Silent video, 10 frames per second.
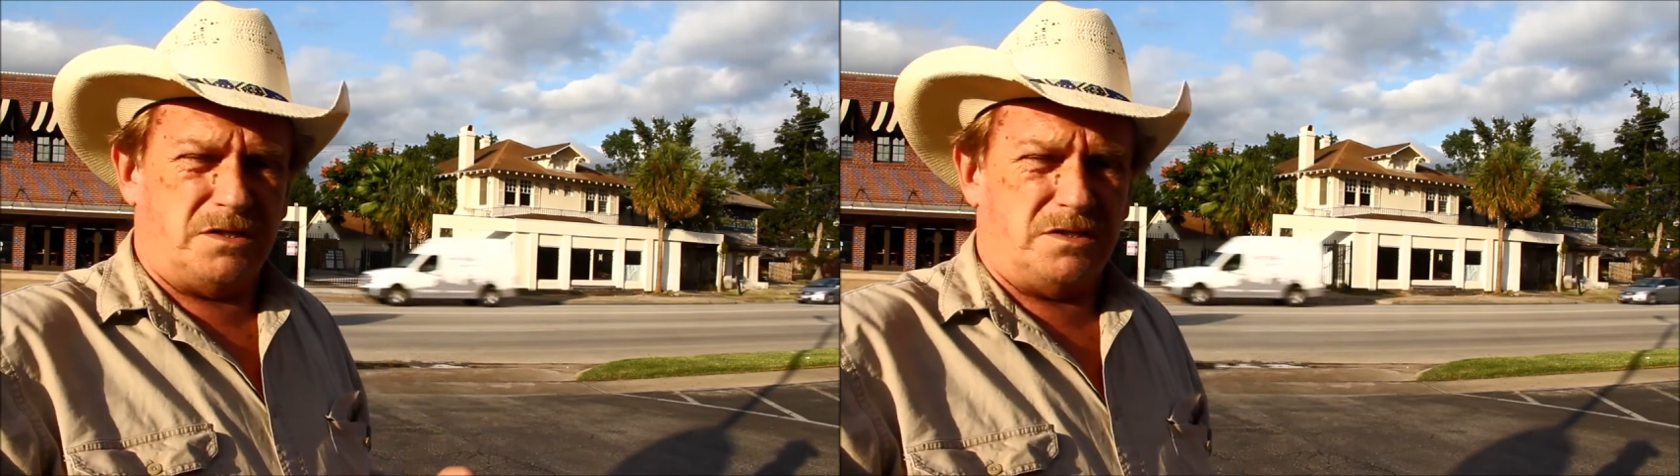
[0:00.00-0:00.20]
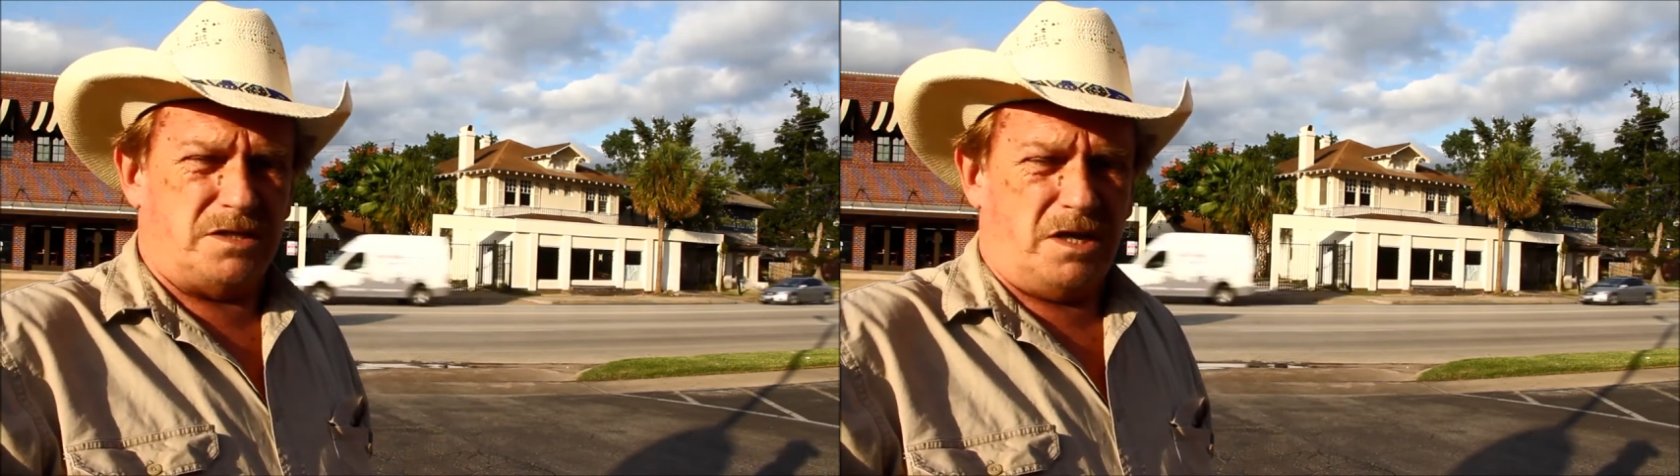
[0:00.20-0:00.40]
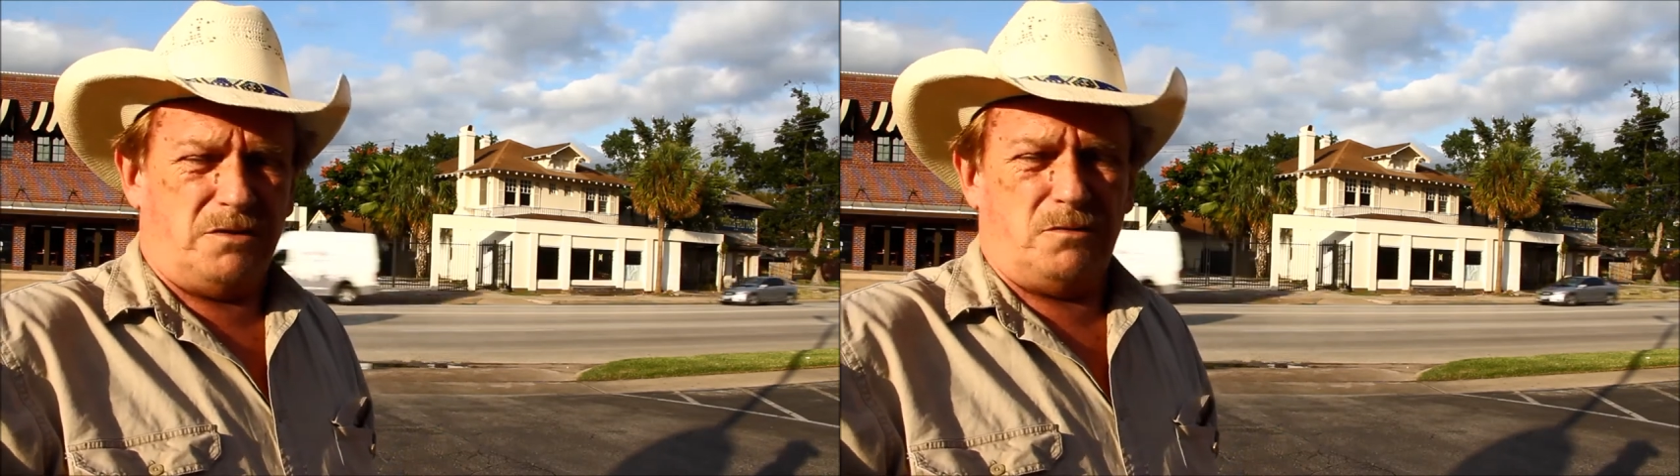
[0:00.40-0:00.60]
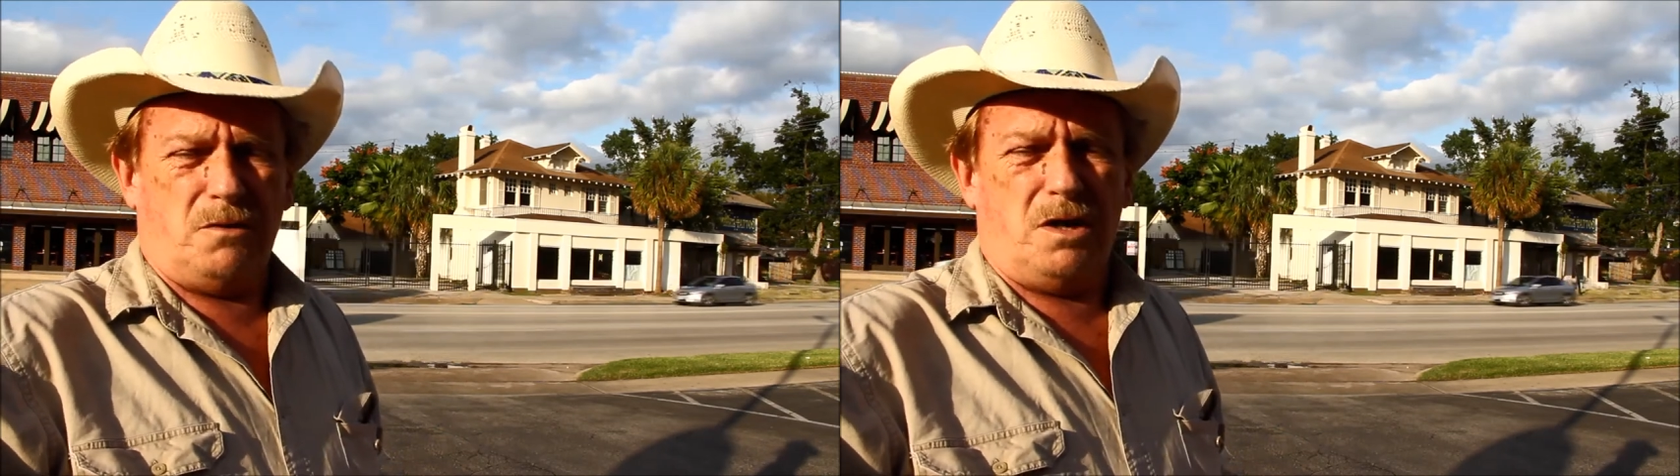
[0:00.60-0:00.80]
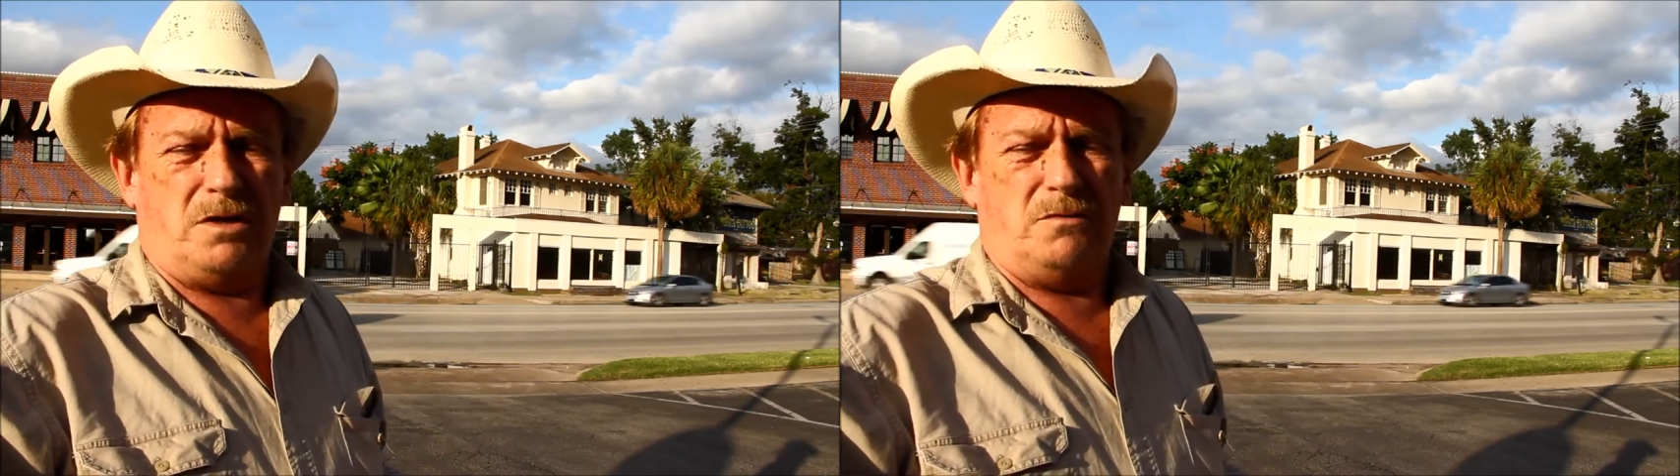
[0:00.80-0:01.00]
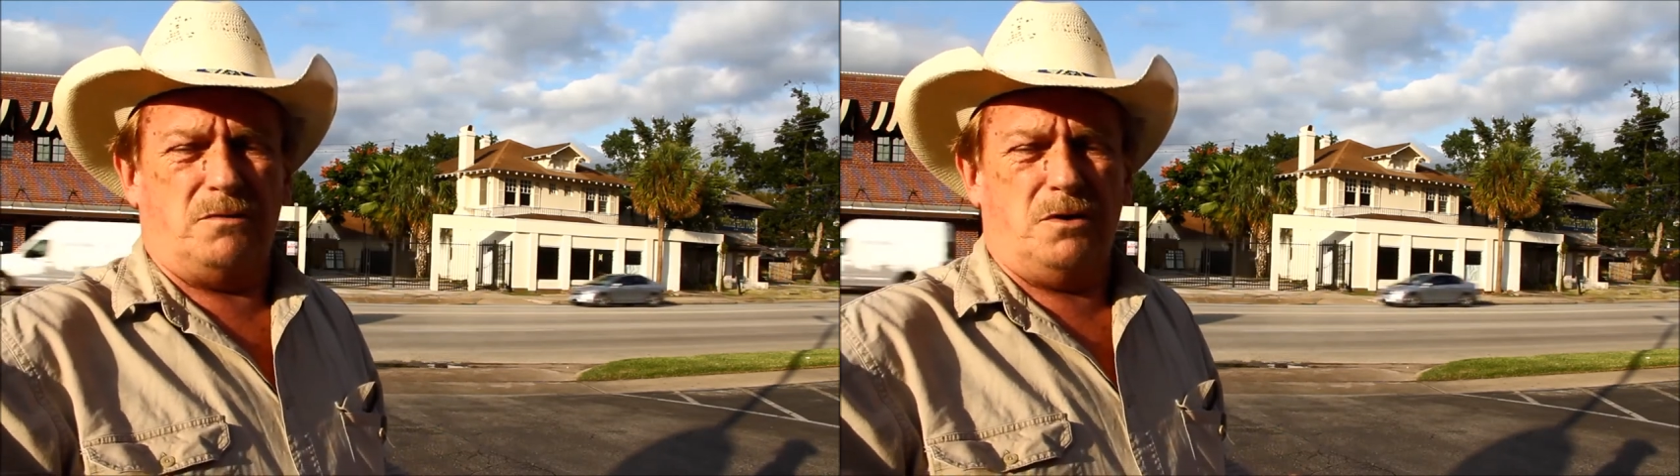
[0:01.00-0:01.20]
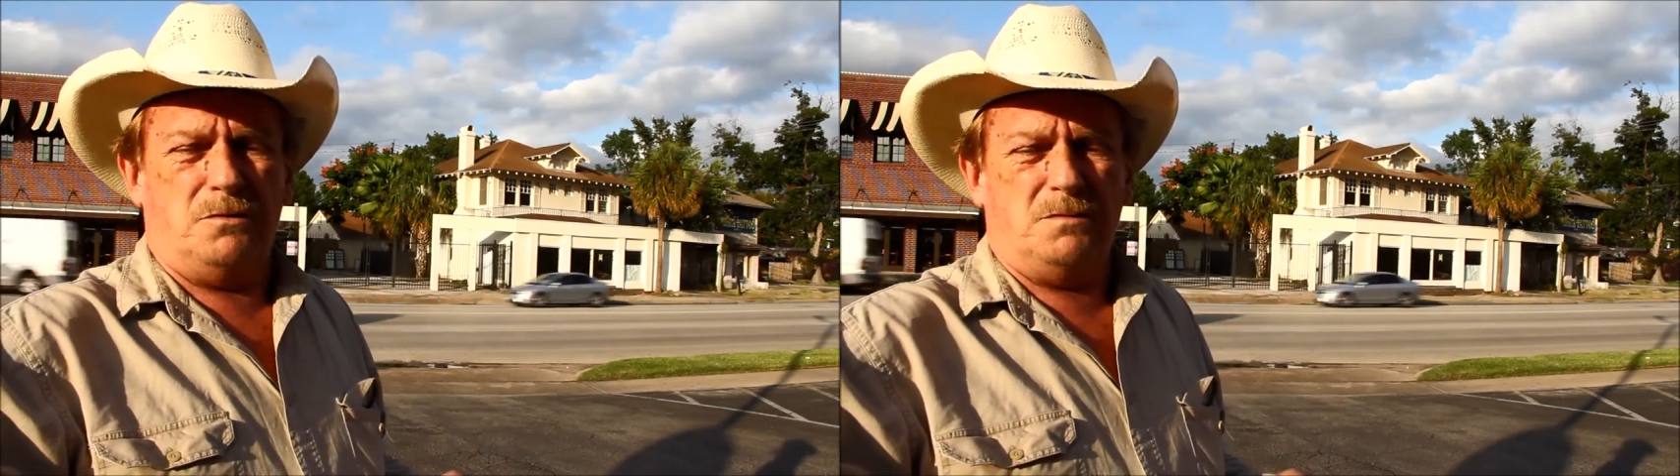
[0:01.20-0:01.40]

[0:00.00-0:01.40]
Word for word: the sound of rock and roll